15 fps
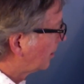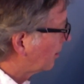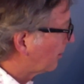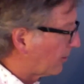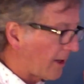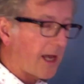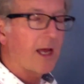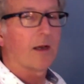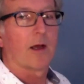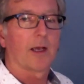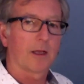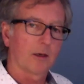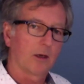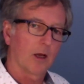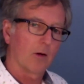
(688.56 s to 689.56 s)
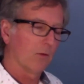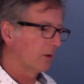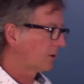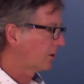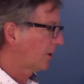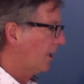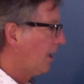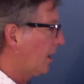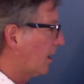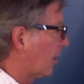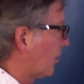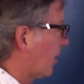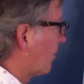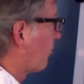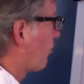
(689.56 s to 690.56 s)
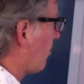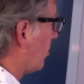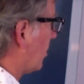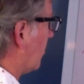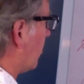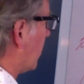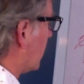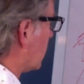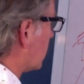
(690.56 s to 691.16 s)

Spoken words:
then I could go on to ink. There'd probably be